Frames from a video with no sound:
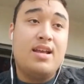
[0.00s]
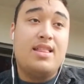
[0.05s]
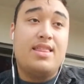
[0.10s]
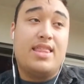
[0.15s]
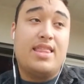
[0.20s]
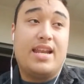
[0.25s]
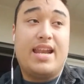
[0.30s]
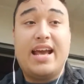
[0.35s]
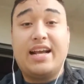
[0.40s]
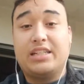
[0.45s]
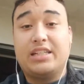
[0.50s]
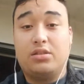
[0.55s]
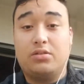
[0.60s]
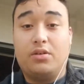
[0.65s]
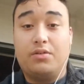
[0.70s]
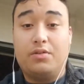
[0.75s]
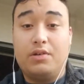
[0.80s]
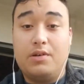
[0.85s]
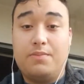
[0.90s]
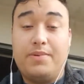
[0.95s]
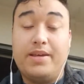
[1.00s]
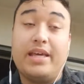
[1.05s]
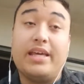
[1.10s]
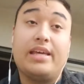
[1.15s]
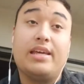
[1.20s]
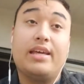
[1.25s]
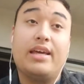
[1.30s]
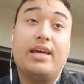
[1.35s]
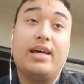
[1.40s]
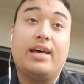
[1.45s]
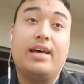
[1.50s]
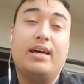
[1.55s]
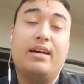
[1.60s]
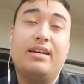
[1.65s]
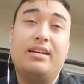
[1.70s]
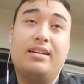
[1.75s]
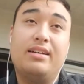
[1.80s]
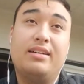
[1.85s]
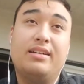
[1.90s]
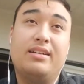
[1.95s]
the next one would be
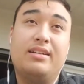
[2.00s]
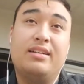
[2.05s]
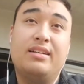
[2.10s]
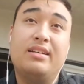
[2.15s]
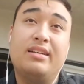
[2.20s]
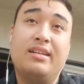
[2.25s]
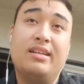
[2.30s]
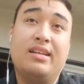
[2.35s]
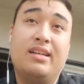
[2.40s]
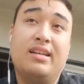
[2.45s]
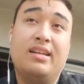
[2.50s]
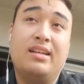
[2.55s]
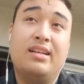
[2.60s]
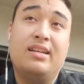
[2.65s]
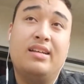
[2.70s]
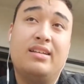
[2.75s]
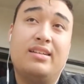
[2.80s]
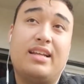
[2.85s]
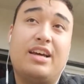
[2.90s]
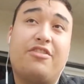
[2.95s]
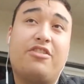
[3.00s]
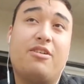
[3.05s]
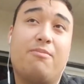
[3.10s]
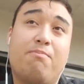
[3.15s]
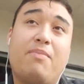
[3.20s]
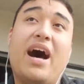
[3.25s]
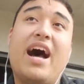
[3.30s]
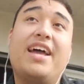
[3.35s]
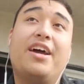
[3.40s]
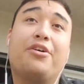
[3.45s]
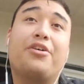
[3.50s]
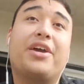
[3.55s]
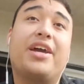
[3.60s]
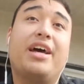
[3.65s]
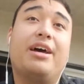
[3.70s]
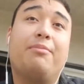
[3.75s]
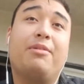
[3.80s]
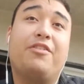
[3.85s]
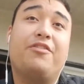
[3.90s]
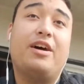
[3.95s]
definitely
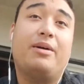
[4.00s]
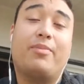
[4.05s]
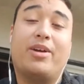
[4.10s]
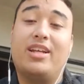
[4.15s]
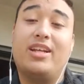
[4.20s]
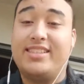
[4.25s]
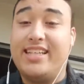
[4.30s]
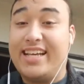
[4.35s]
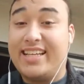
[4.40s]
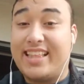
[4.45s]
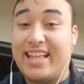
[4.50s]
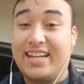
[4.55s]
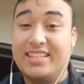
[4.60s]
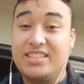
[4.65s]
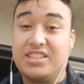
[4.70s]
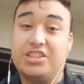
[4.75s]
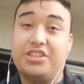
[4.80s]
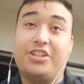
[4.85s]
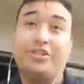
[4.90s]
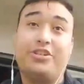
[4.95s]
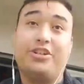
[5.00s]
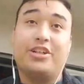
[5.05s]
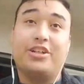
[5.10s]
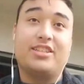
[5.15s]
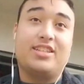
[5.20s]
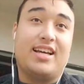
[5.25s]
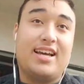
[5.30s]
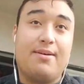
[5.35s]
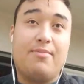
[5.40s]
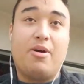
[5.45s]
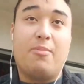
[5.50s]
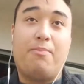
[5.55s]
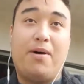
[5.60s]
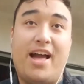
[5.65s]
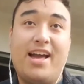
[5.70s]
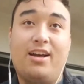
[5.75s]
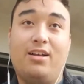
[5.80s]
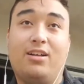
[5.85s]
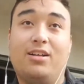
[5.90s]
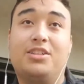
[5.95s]
biochem if I'm going to take that as a junior, because I am a
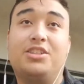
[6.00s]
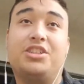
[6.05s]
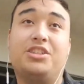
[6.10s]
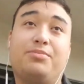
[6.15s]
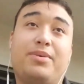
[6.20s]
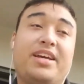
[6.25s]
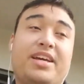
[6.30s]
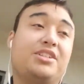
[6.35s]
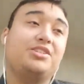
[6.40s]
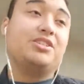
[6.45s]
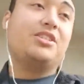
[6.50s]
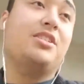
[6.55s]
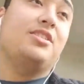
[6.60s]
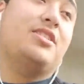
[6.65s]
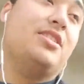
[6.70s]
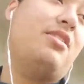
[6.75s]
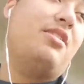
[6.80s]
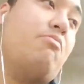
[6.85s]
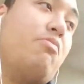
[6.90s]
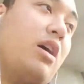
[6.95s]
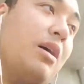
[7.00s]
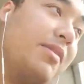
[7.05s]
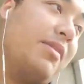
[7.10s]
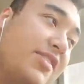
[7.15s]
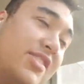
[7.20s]
biology major, so I'll probably have